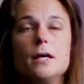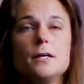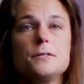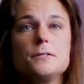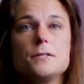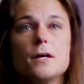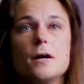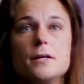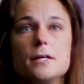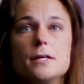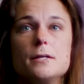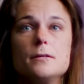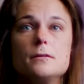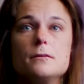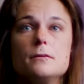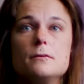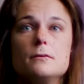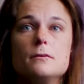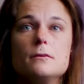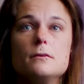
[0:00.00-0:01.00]

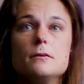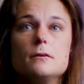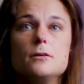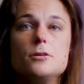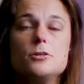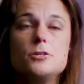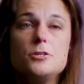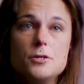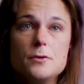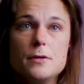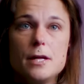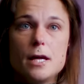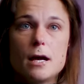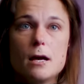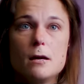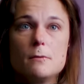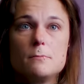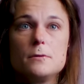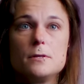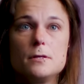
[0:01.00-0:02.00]
started shooting
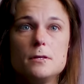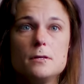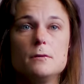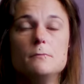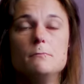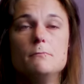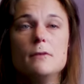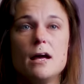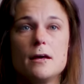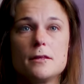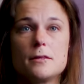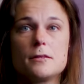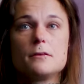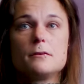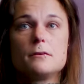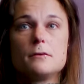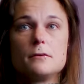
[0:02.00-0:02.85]
up meth